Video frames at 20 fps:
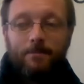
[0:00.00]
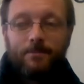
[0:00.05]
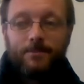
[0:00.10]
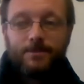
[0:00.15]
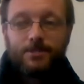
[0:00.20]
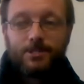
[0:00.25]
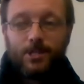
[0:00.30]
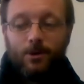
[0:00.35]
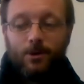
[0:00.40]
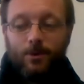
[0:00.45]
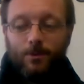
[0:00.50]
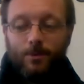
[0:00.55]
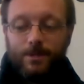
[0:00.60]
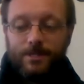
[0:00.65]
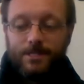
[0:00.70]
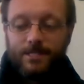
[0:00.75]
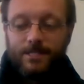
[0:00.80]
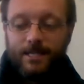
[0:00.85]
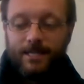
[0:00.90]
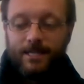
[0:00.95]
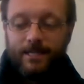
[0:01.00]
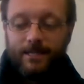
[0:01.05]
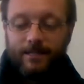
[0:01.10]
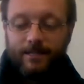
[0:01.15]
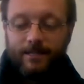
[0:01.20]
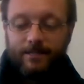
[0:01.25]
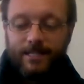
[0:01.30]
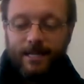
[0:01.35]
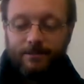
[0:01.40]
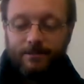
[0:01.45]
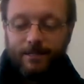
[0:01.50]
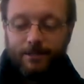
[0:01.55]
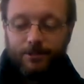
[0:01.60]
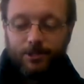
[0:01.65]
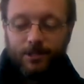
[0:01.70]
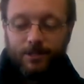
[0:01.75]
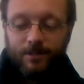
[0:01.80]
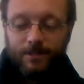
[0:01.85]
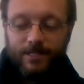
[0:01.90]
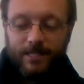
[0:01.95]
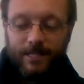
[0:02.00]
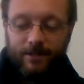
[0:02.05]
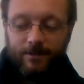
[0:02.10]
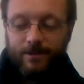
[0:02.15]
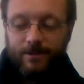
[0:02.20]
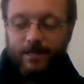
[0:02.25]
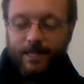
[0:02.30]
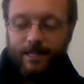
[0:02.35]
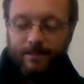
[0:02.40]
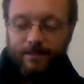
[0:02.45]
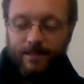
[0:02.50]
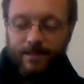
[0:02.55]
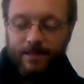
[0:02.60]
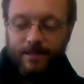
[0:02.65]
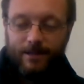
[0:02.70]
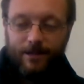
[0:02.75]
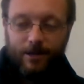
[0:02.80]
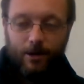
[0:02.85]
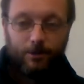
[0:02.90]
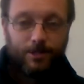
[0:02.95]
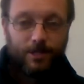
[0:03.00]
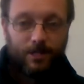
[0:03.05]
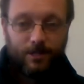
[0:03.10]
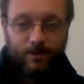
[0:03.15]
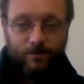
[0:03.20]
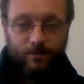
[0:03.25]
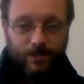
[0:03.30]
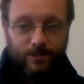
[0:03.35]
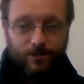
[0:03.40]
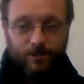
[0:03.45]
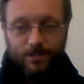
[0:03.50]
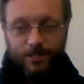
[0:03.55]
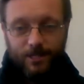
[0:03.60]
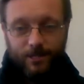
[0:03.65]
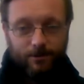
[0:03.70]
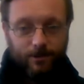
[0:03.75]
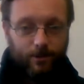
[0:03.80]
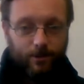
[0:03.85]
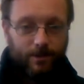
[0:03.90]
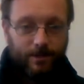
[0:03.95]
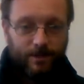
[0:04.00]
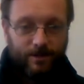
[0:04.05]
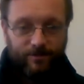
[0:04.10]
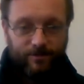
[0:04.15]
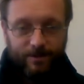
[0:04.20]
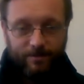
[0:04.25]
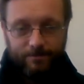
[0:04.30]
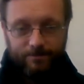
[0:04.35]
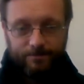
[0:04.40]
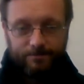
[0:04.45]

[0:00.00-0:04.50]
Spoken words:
So it was downtown Charlottetown at the Hotel Convention Center on the waterfront.